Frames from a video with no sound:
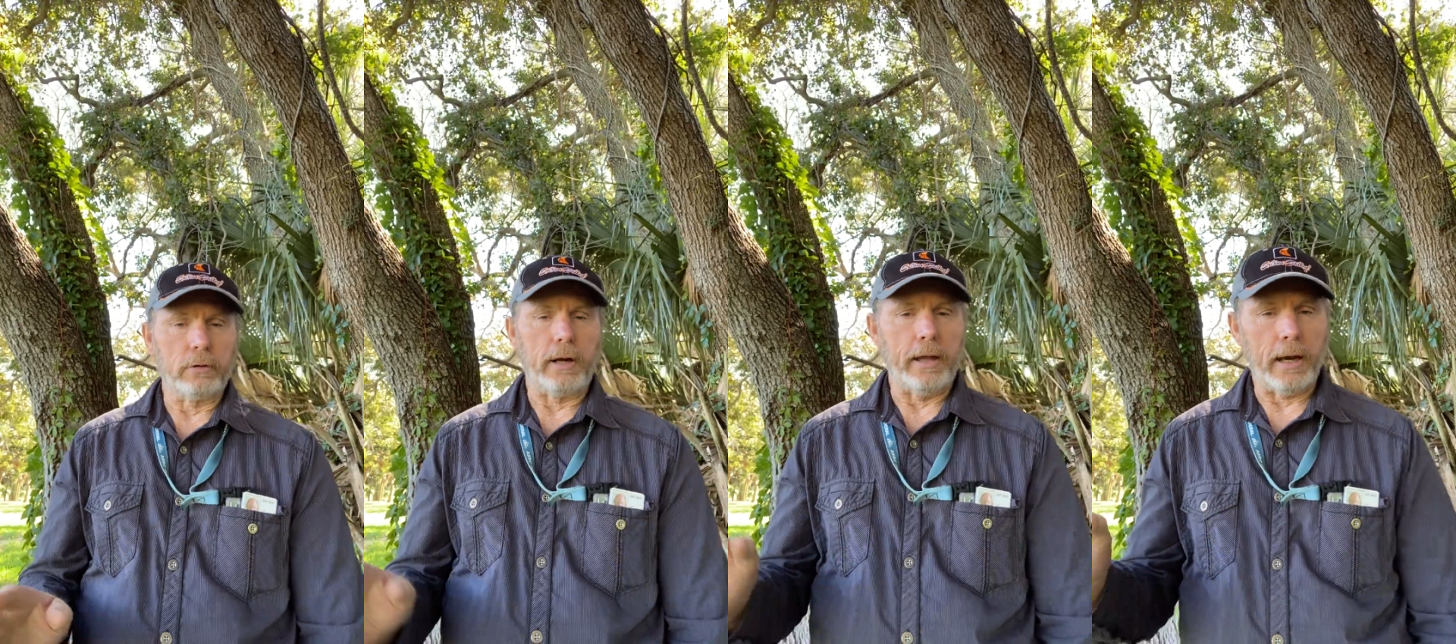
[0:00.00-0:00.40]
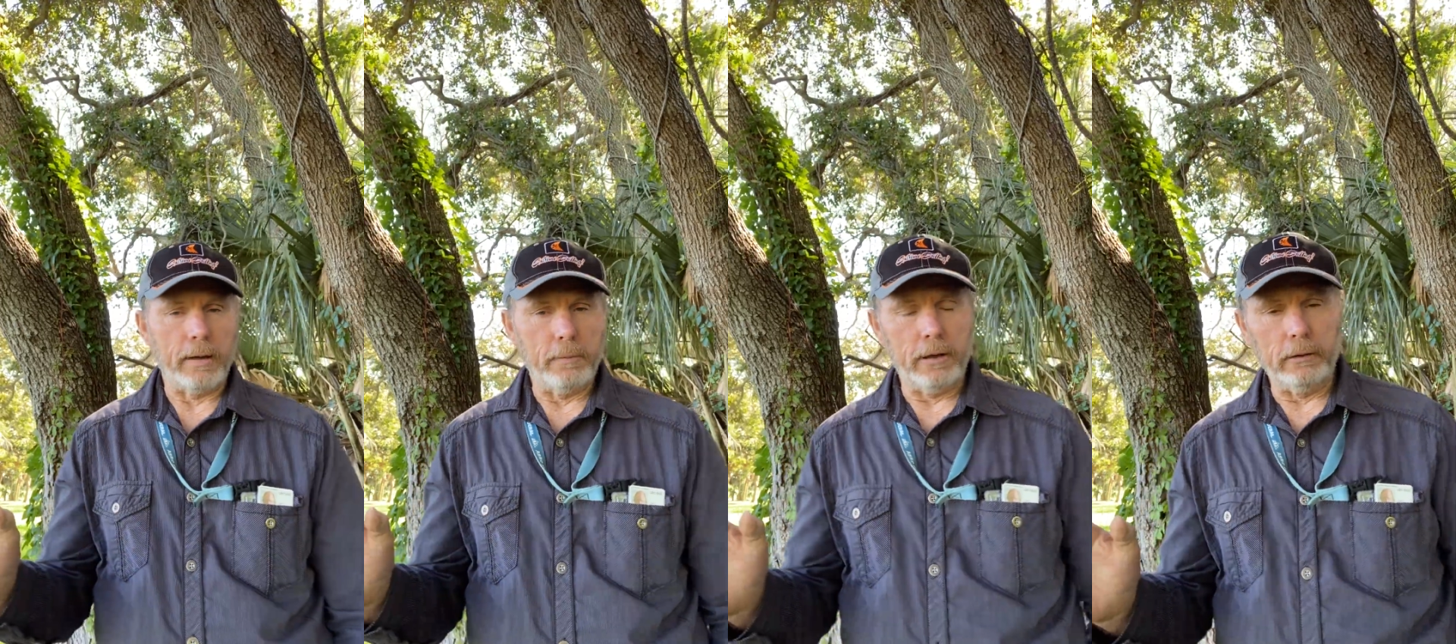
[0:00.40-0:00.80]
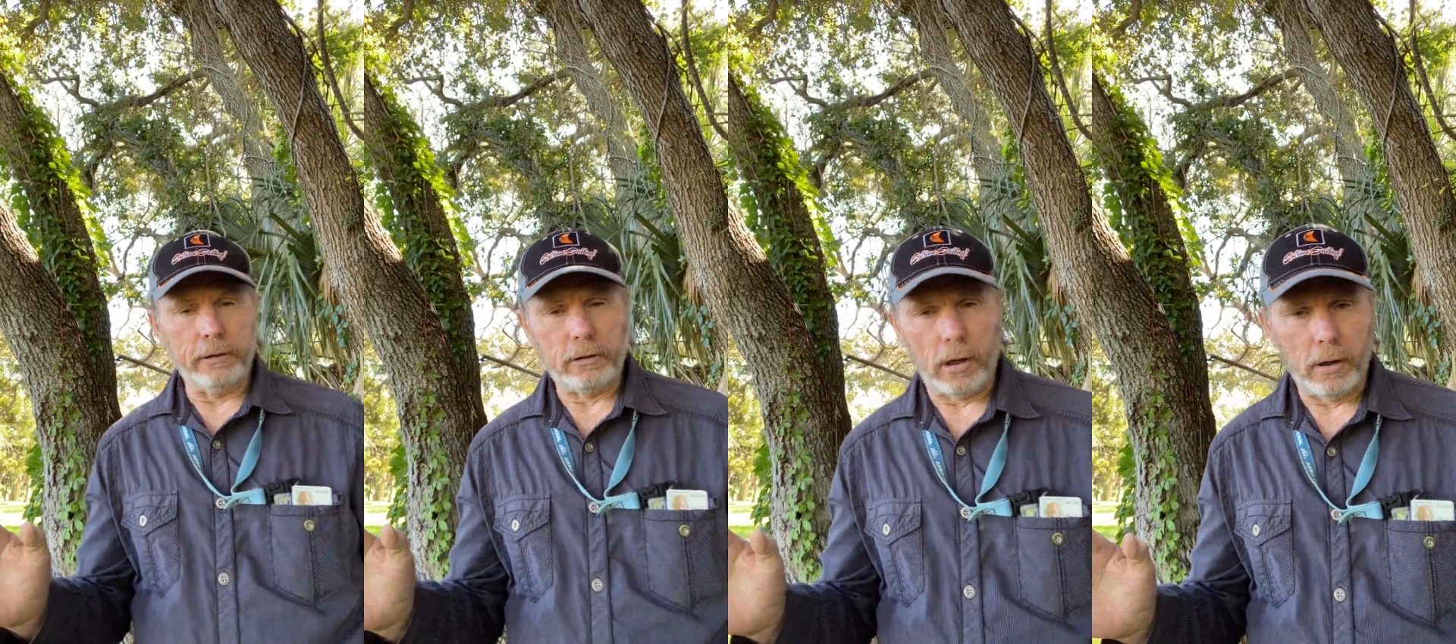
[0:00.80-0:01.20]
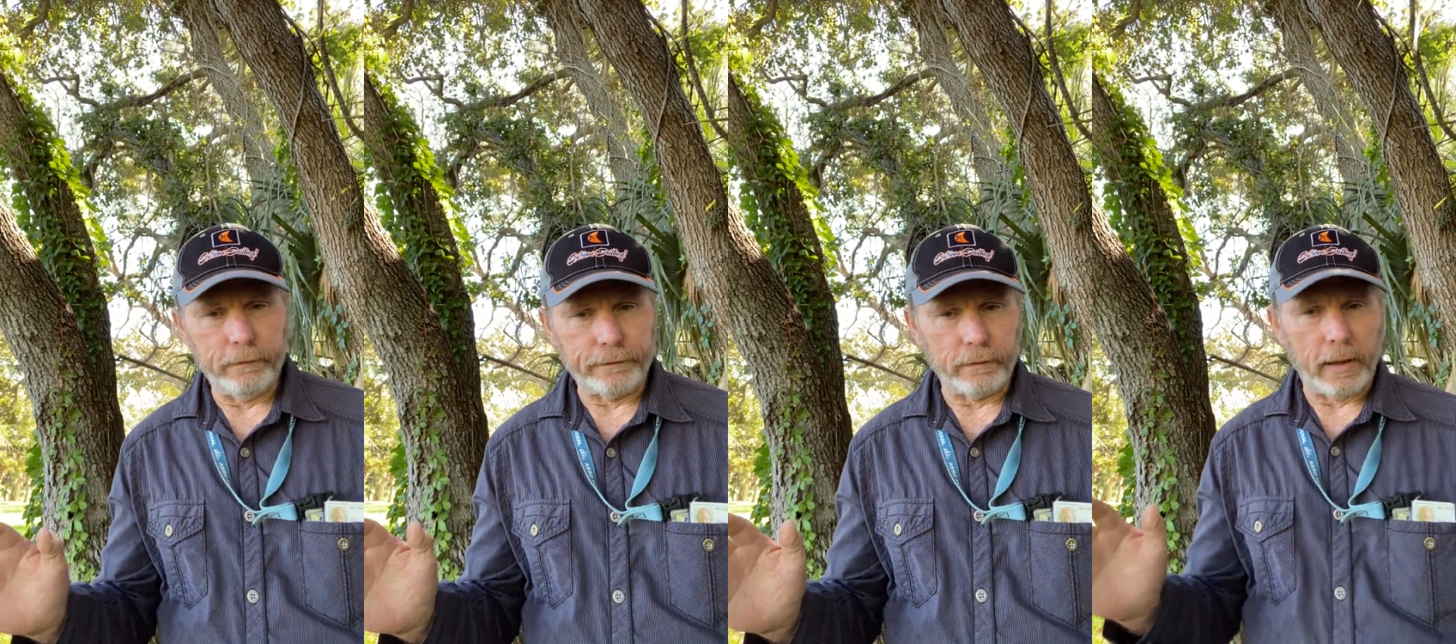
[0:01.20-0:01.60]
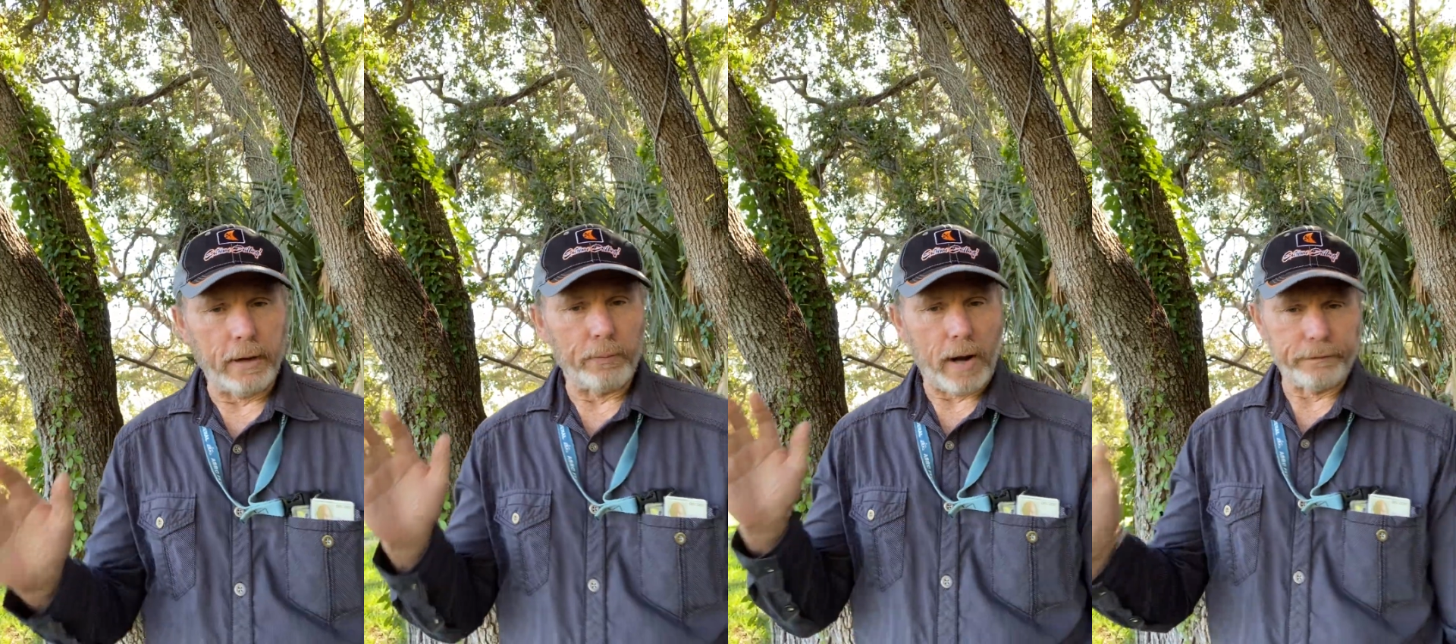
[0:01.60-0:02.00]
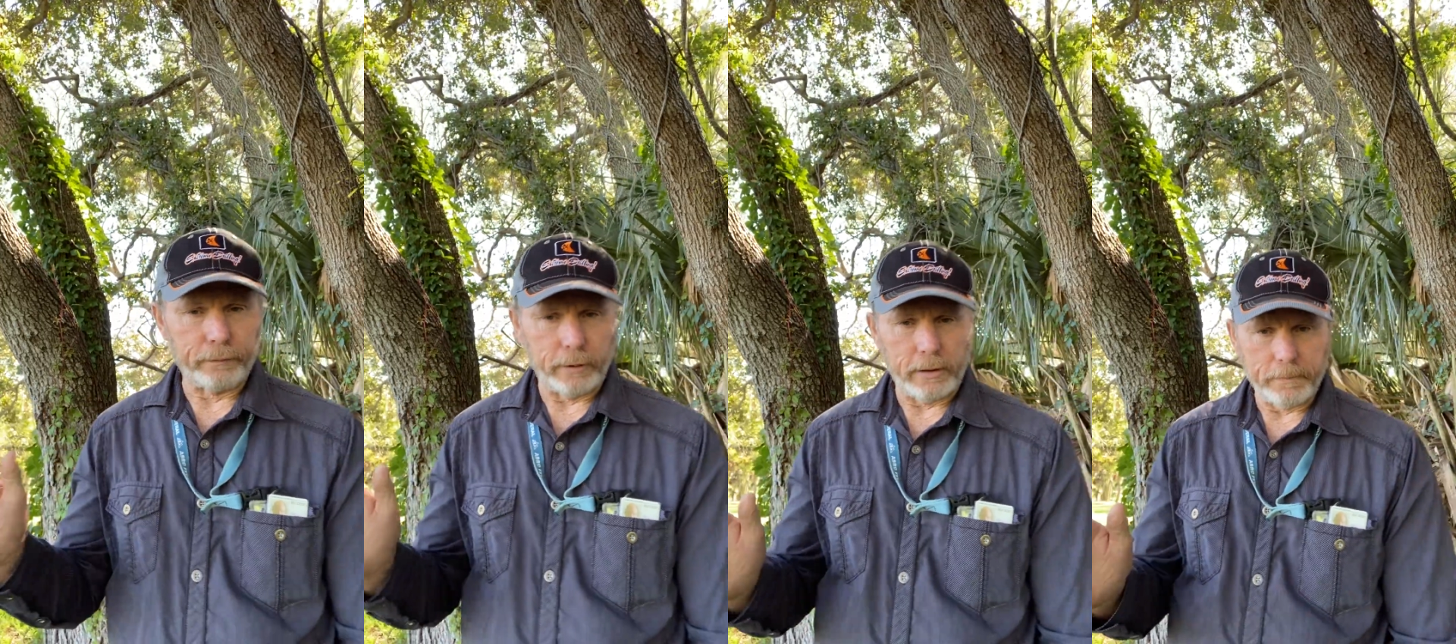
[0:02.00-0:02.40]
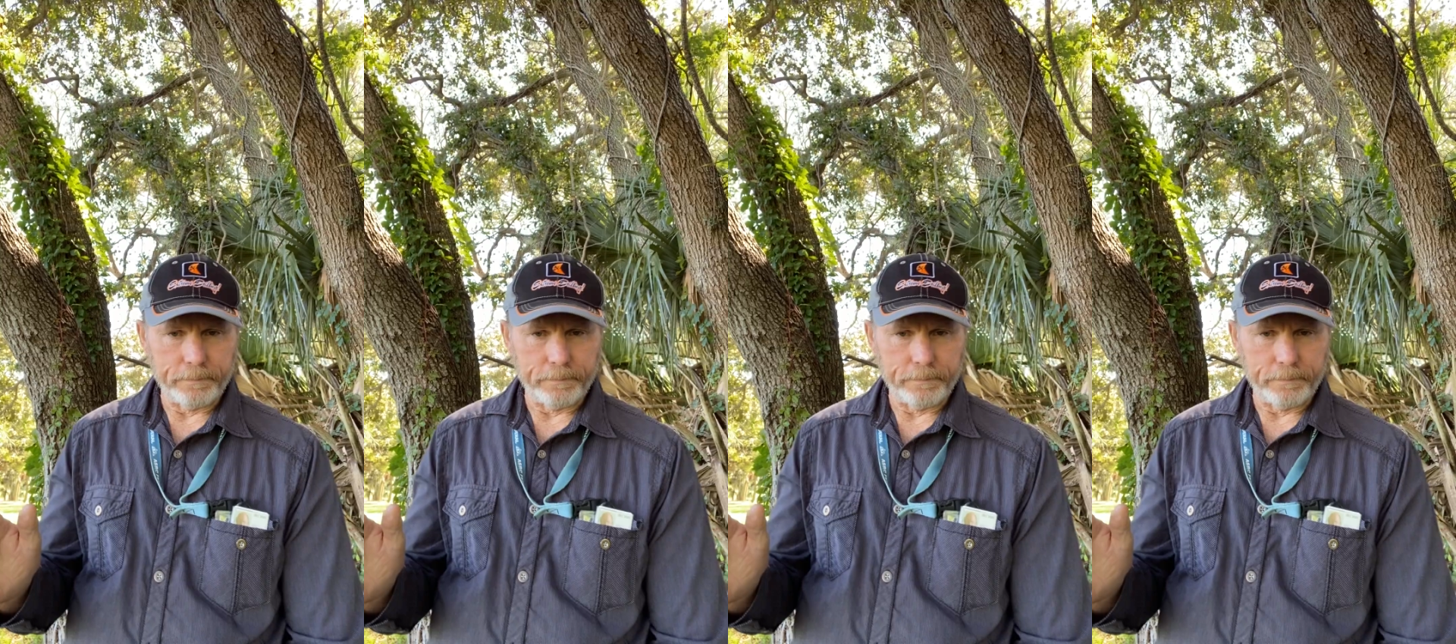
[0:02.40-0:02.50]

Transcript: and I immediately called for a referee,